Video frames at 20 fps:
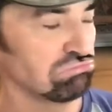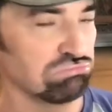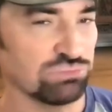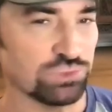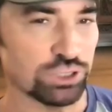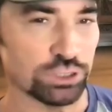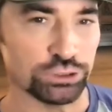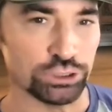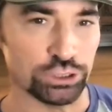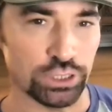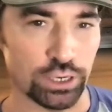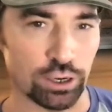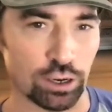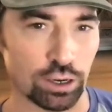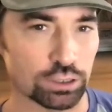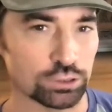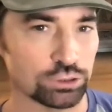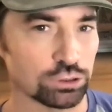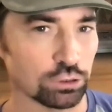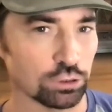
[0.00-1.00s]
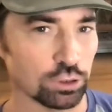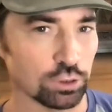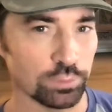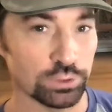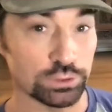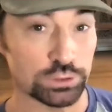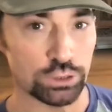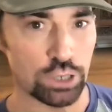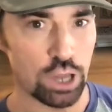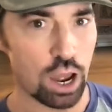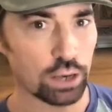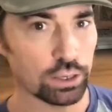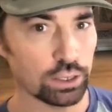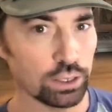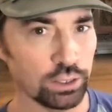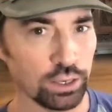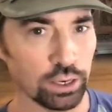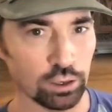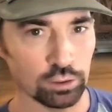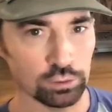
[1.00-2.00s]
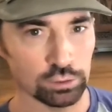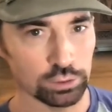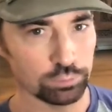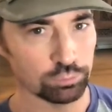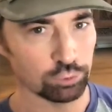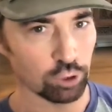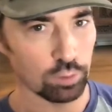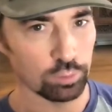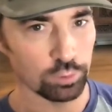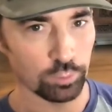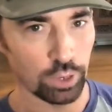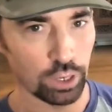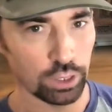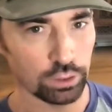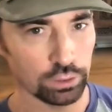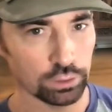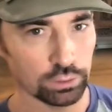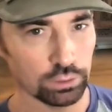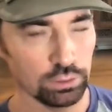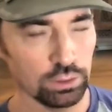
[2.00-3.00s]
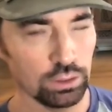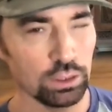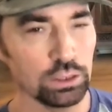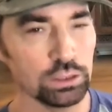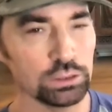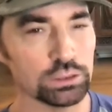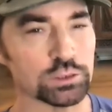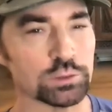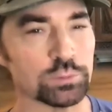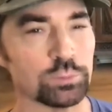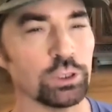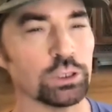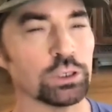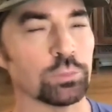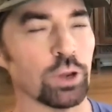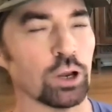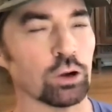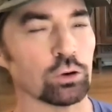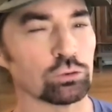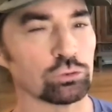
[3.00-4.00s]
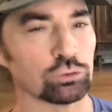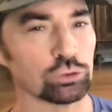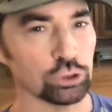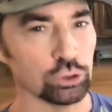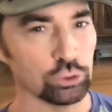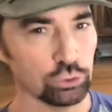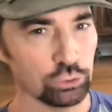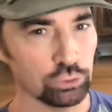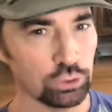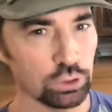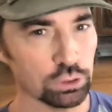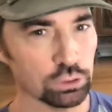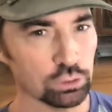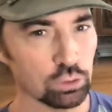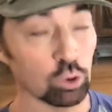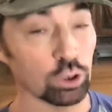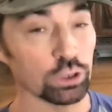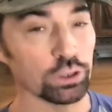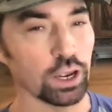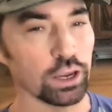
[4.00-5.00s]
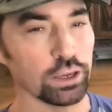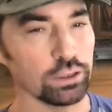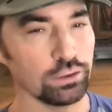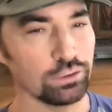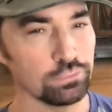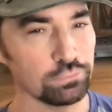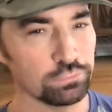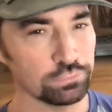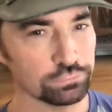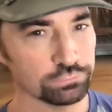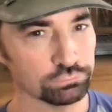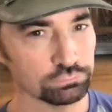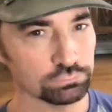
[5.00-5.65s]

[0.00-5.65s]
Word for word: it's a generic term, it's not inherently problematic to speak about crude or naive.